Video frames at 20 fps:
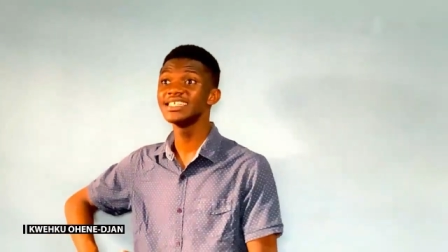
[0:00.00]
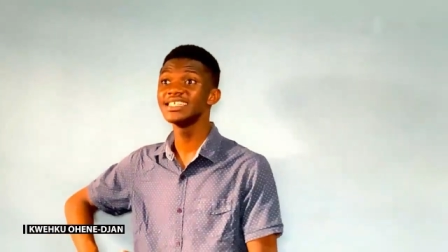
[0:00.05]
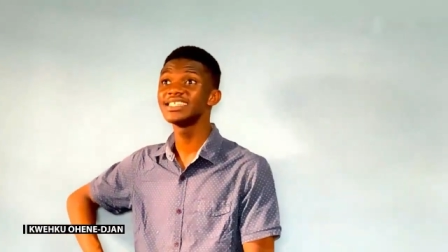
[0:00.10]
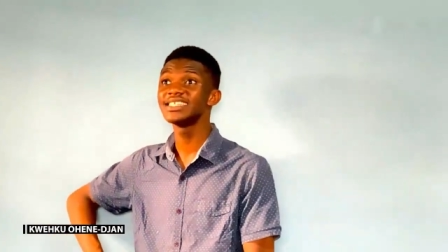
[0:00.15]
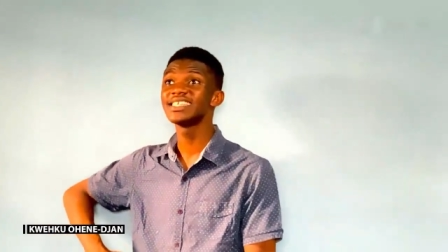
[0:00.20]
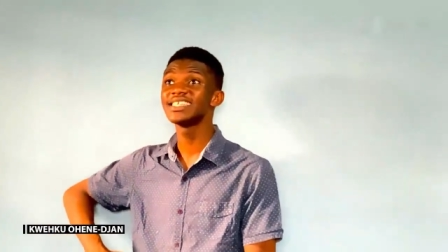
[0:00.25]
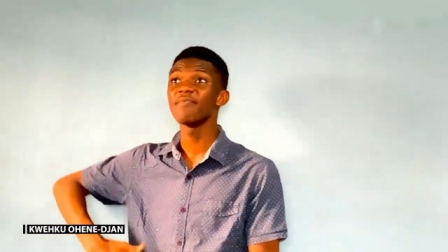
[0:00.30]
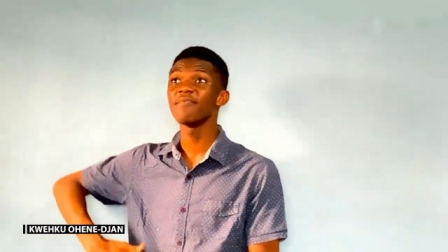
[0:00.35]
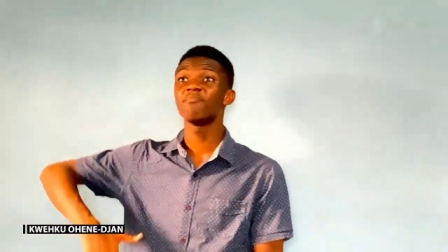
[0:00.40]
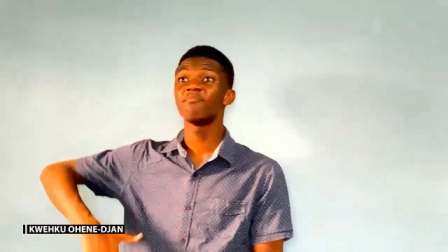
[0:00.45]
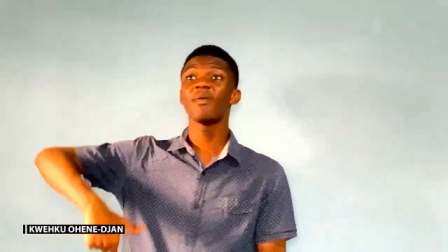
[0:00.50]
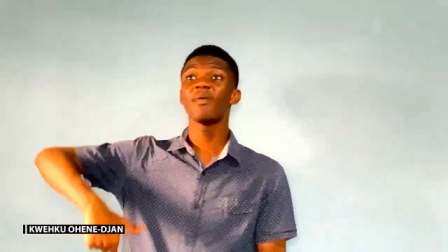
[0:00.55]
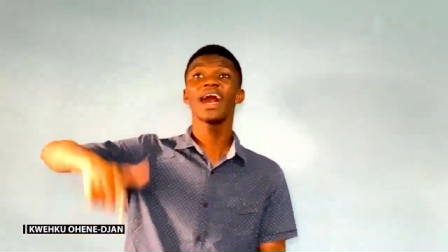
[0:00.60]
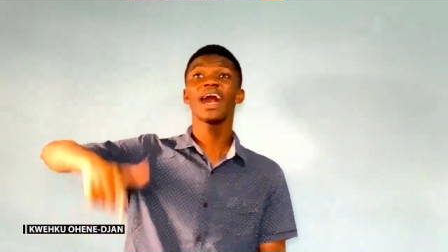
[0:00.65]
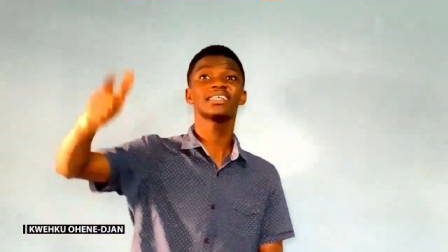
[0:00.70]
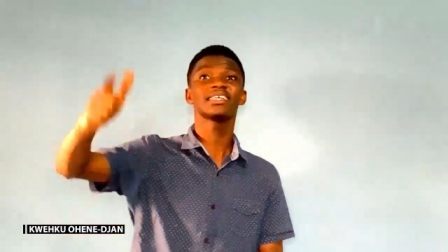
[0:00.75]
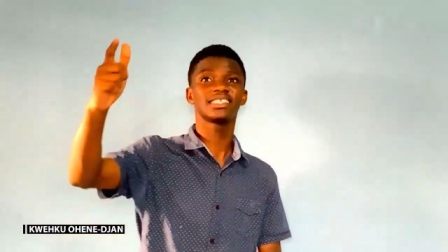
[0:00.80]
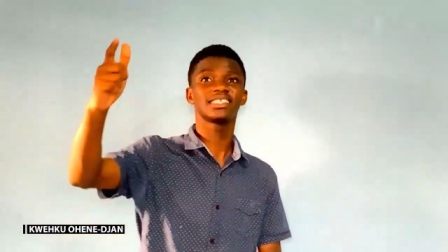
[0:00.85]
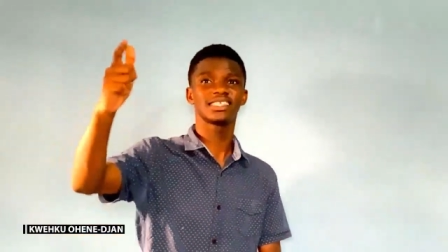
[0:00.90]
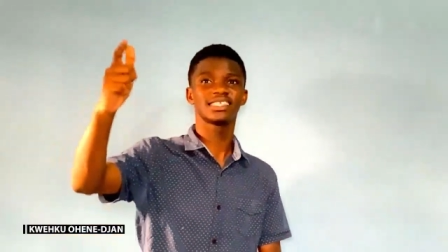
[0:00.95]

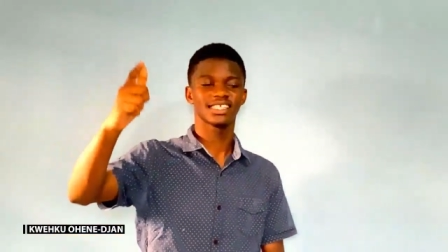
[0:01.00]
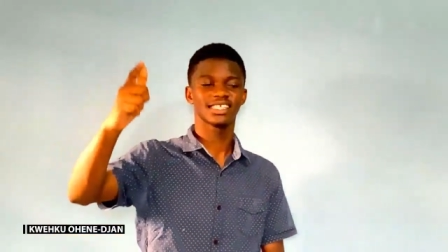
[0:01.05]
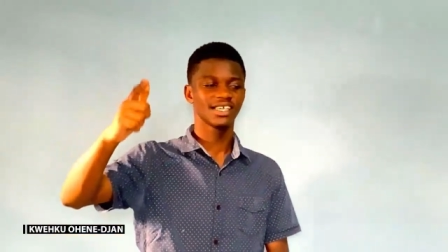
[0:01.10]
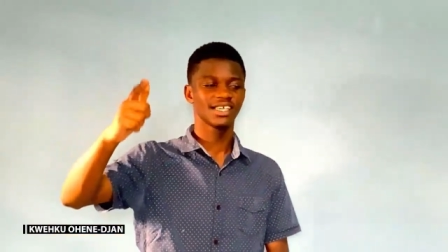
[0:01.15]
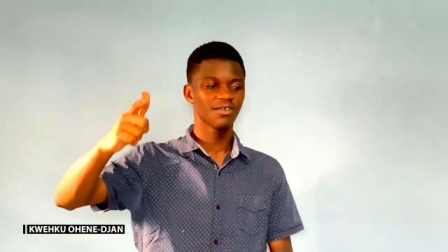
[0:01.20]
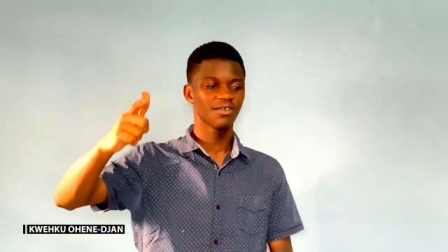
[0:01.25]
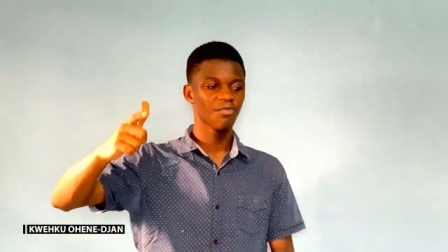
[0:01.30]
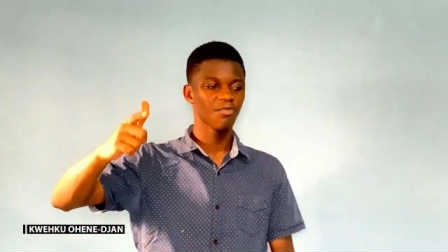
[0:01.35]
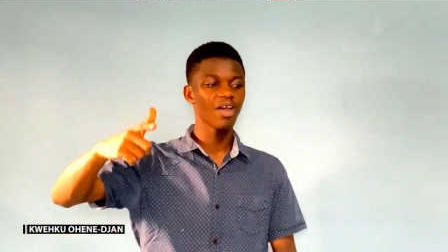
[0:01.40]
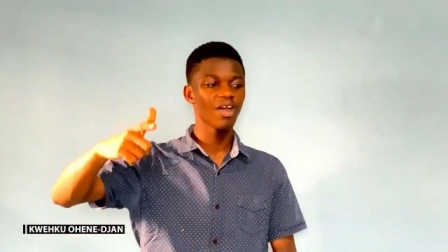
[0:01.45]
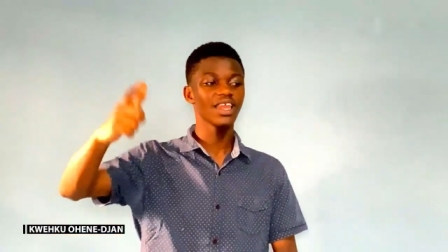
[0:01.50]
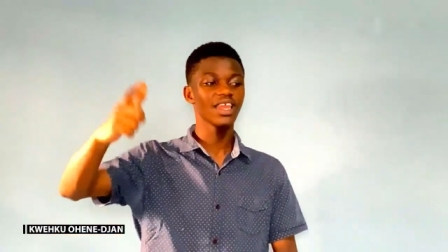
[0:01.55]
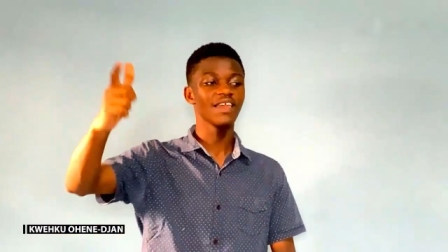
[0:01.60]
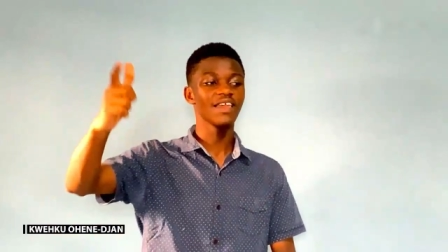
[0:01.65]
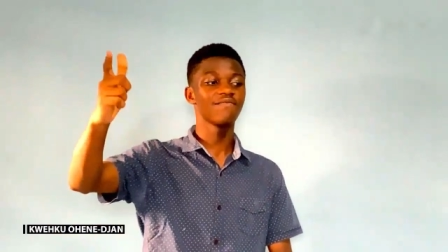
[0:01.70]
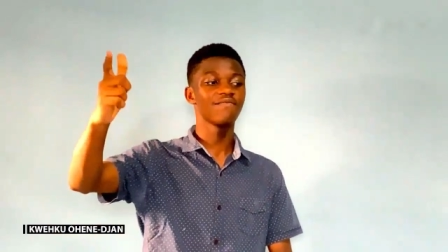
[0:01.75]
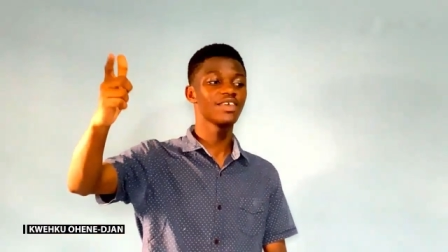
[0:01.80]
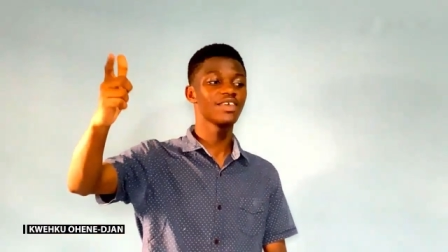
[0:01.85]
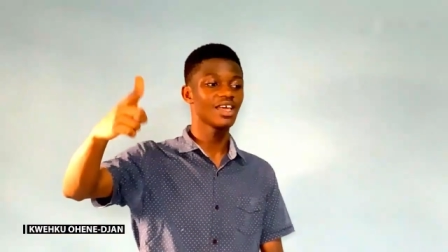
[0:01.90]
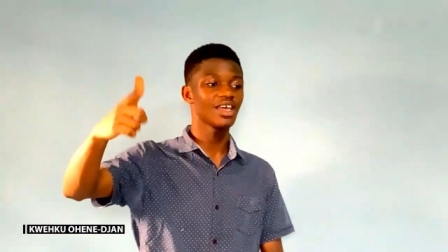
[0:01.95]
surpassed what
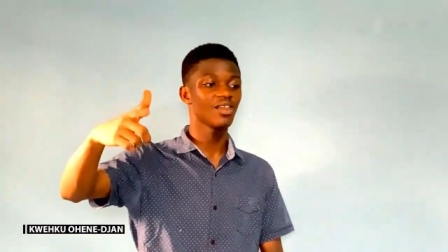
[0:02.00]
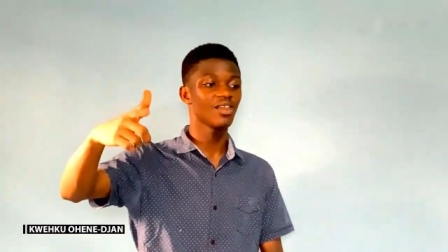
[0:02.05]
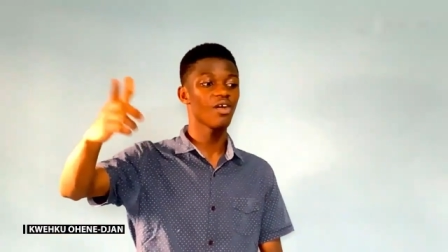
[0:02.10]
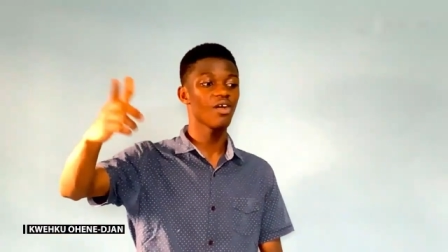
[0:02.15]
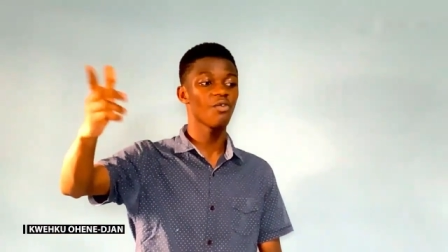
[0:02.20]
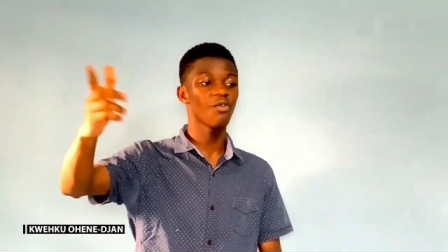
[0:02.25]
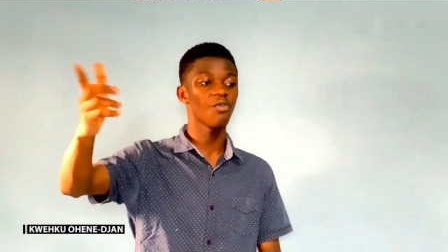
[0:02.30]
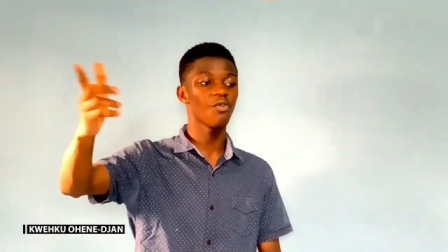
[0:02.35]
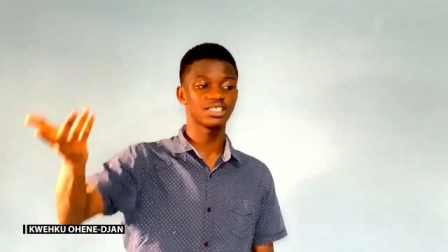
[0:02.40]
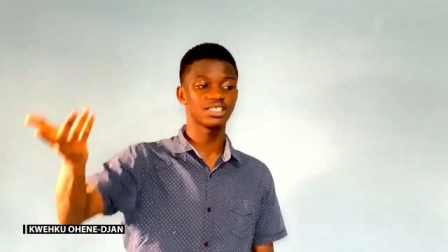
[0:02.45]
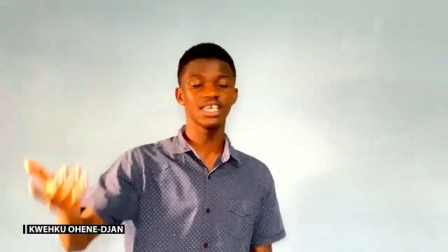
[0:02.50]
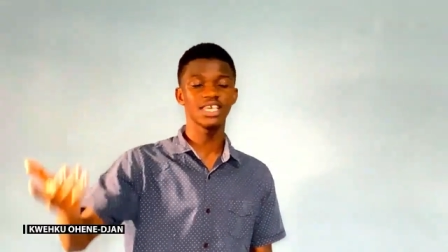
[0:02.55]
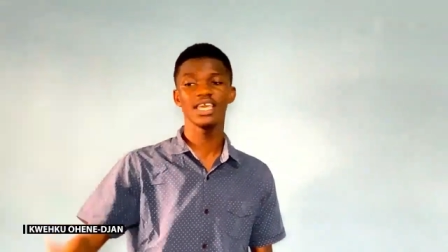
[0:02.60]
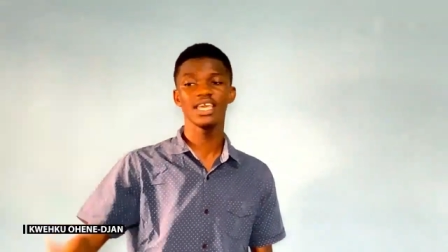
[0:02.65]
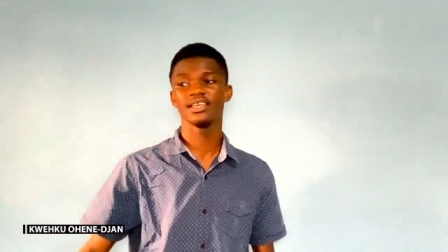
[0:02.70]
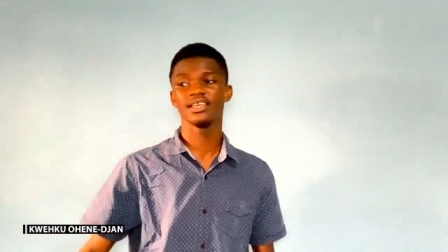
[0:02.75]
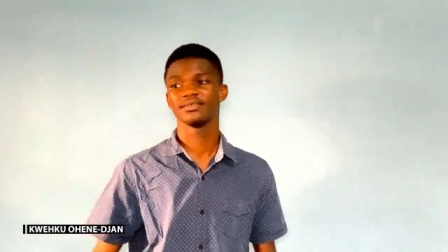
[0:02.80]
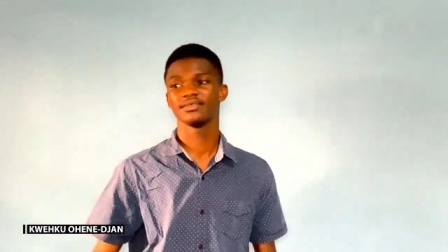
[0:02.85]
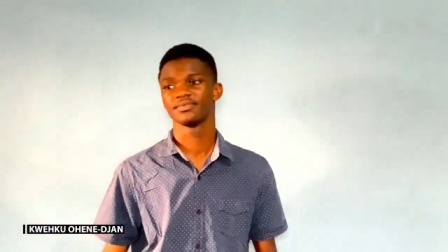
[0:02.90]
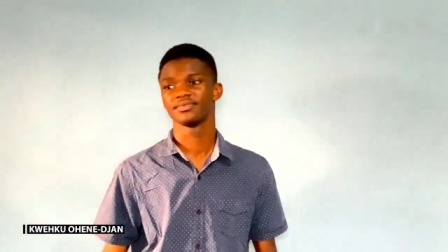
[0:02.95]
even the law was
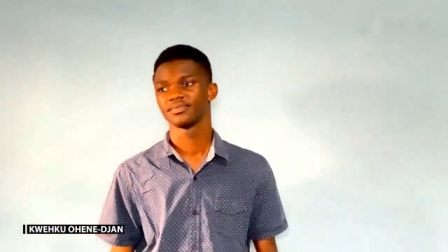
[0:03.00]
saying.